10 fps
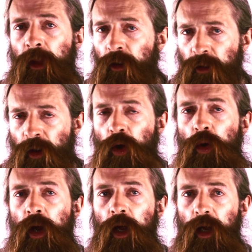
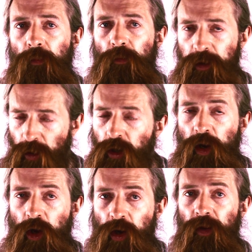So uh, there's a lot
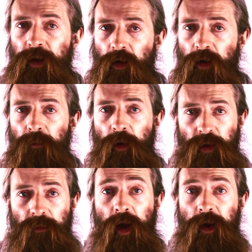going on in this area,
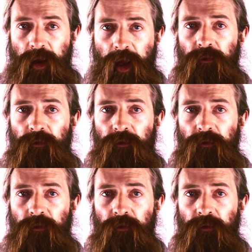both in mice and